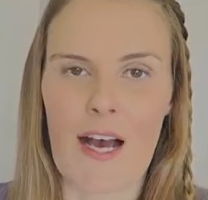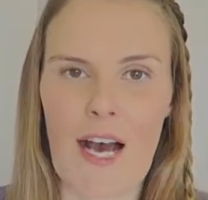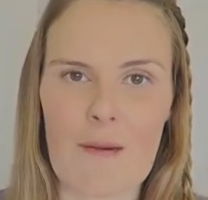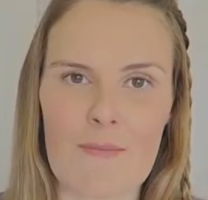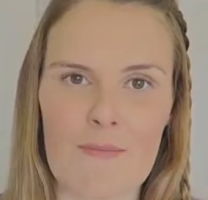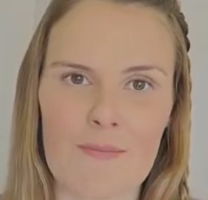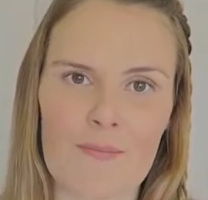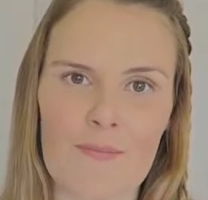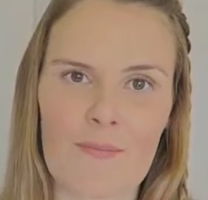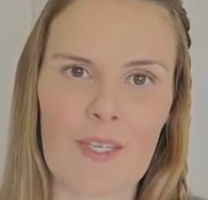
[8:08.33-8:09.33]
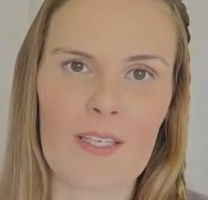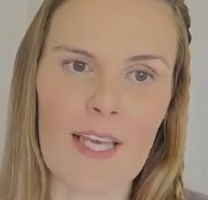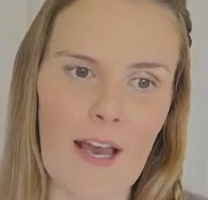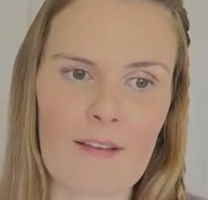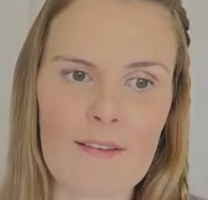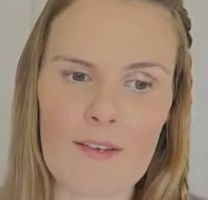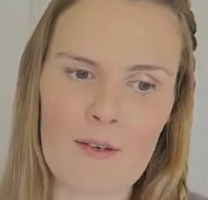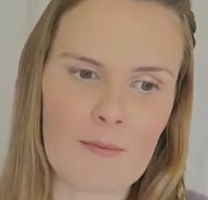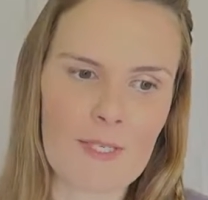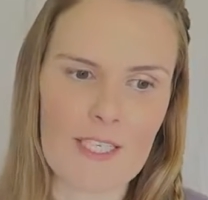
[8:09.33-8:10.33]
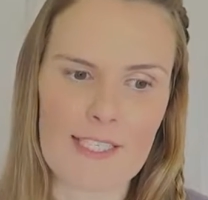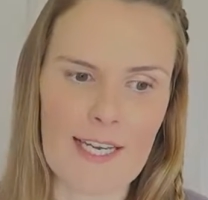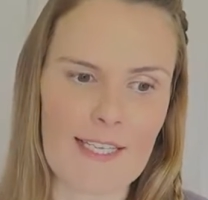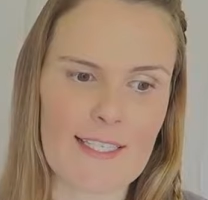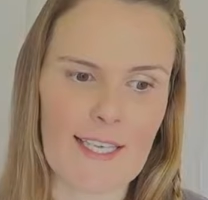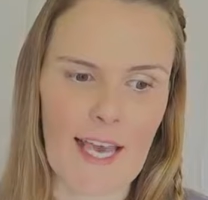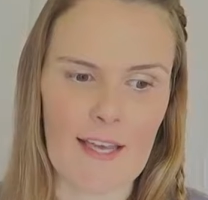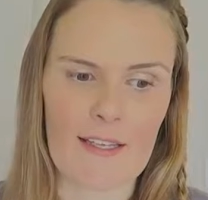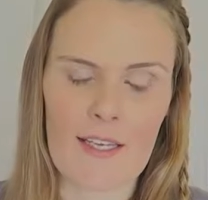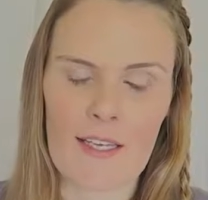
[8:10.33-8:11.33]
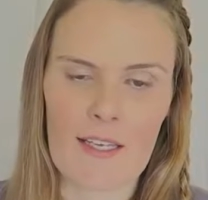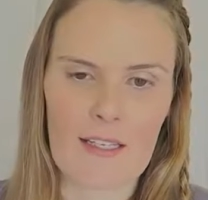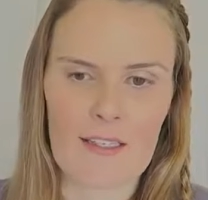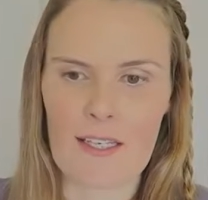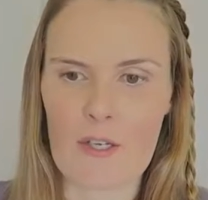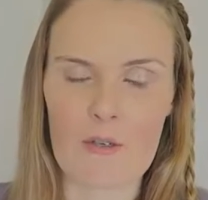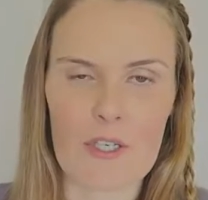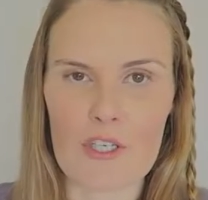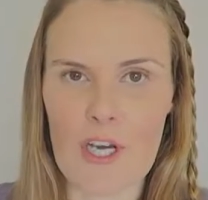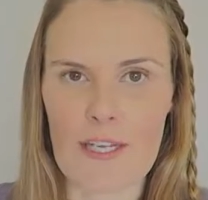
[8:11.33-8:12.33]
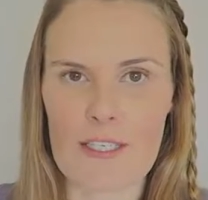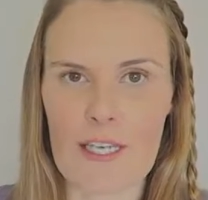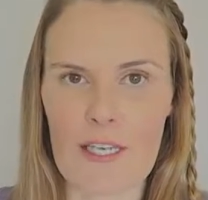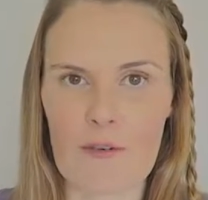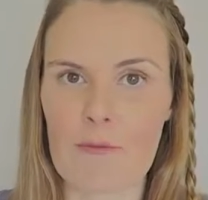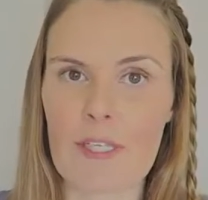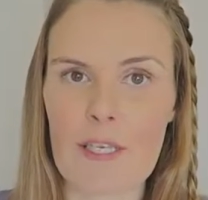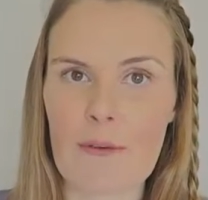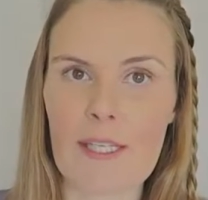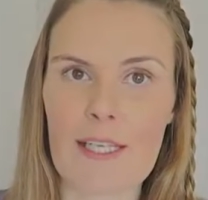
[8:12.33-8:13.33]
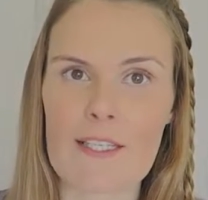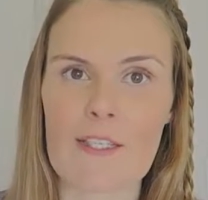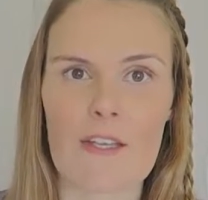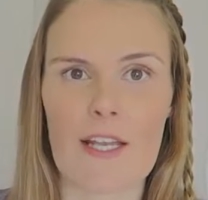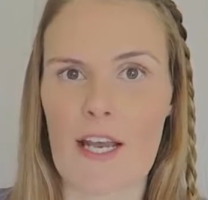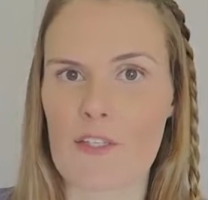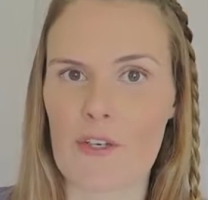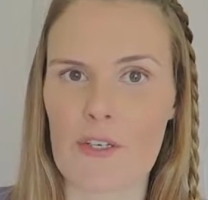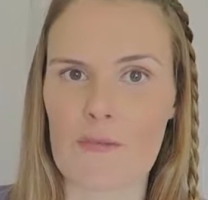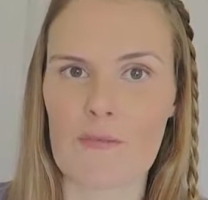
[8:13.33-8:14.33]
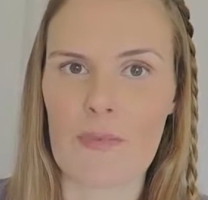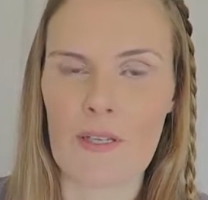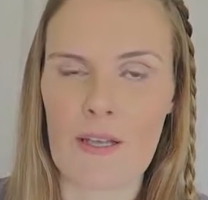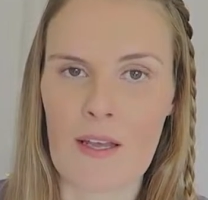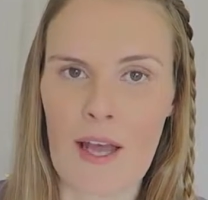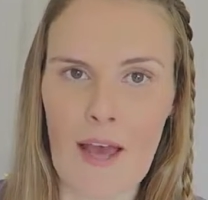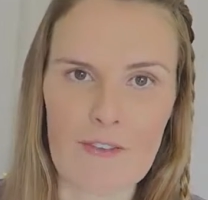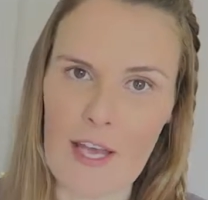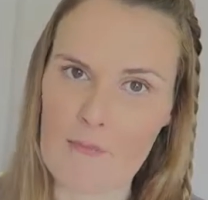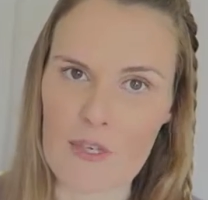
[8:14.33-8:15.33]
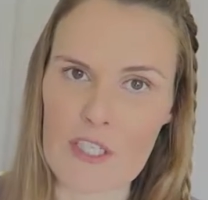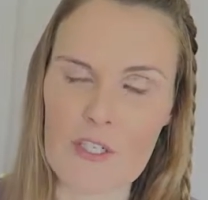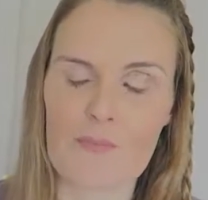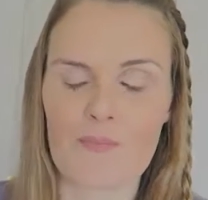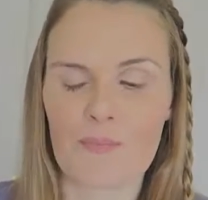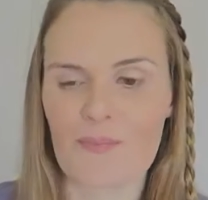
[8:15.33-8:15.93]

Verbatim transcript: um, yeah, we just needed to get it all contracting really quickly so that I don't have a hemorrhage